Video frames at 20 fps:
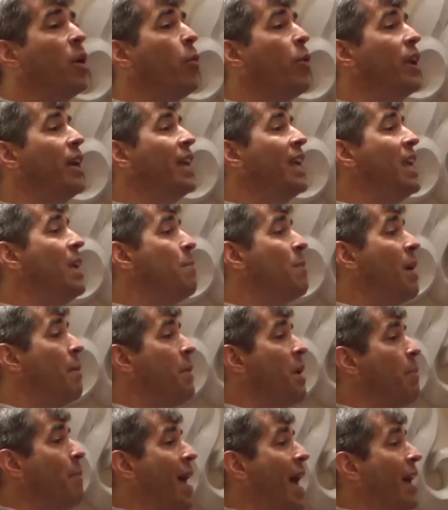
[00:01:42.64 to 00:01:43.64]
we're going to keep
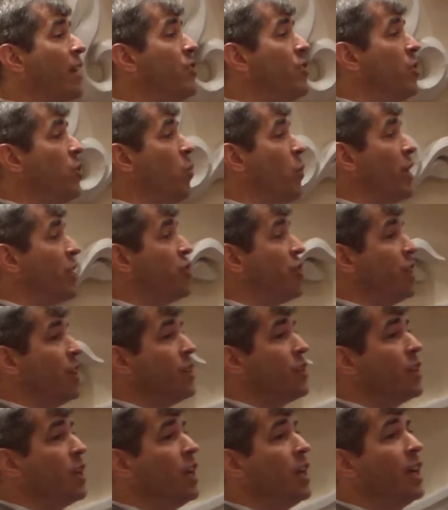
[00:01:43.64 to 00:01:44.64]
coming back to, which
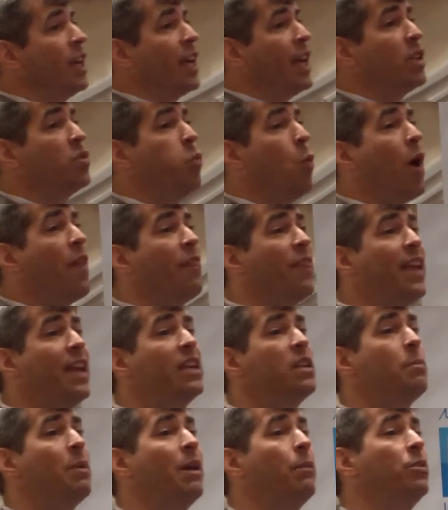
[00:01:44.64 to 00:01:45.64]
is it's one
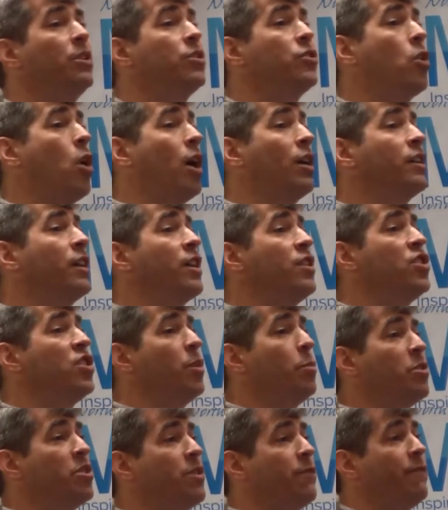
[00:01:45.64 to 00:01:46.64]
thing to be able to talk to
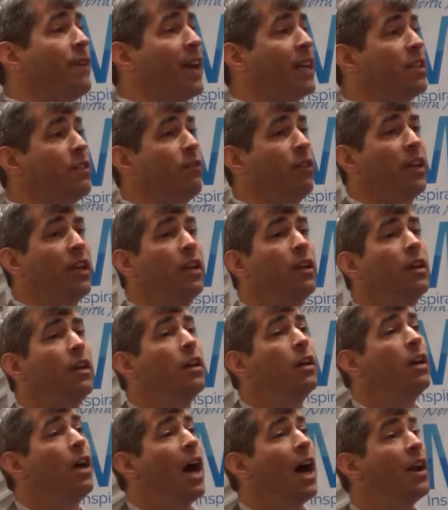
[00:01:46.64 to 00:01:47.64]
consumers effectively.
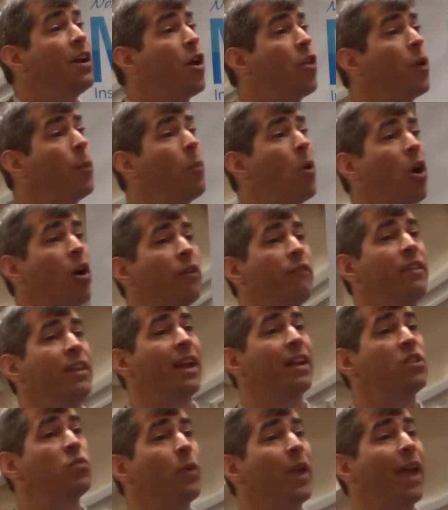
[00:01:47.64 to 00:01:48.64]
Another part of
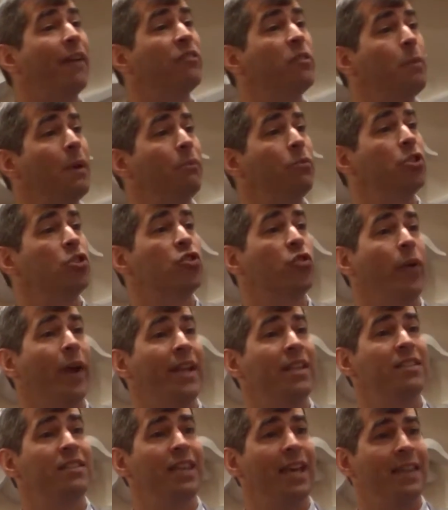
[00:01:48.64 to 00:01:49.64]
that is we have to be able to
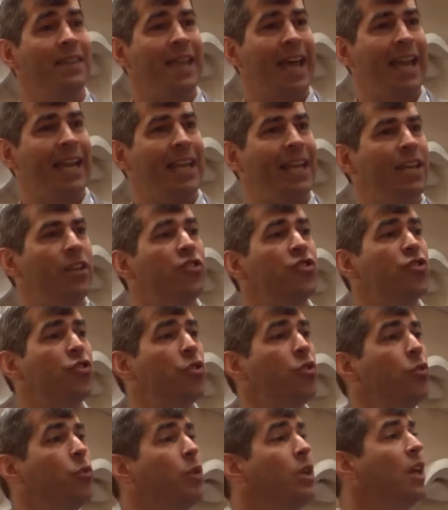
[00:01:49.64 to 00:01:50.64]
translate that
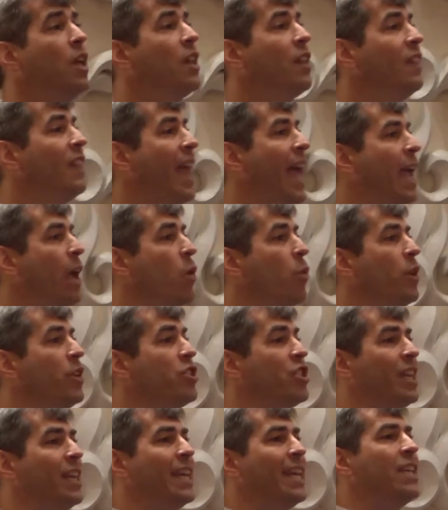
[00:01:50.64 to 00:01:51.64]
into
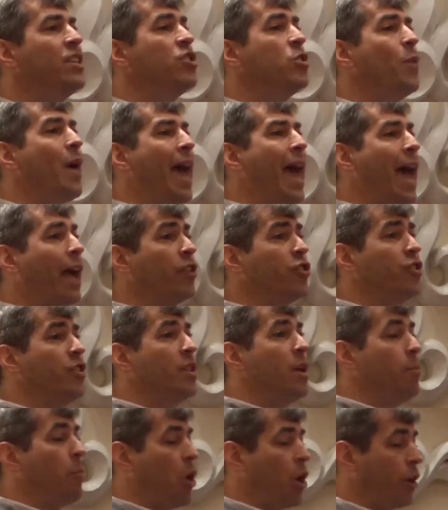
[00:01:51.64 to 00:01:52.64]
language and into action
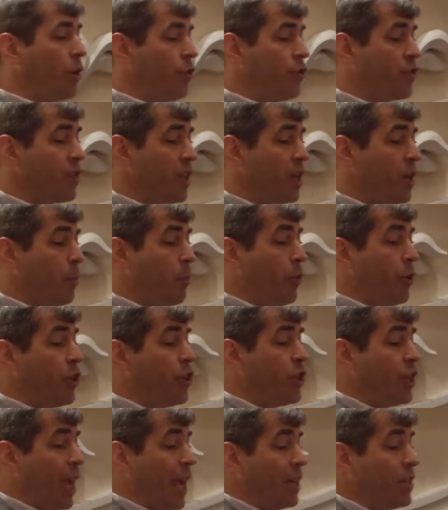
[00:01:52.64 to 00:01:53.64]
that marketers can
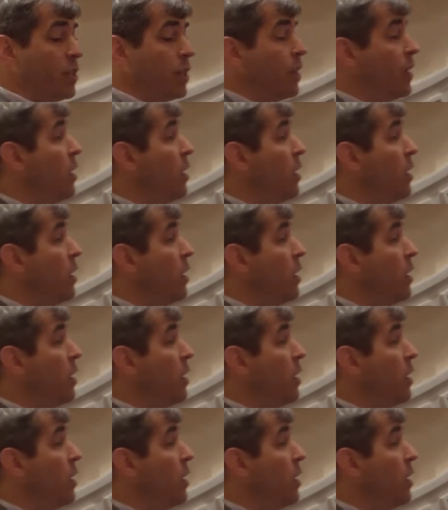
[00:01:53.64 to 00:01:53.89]
appreciate.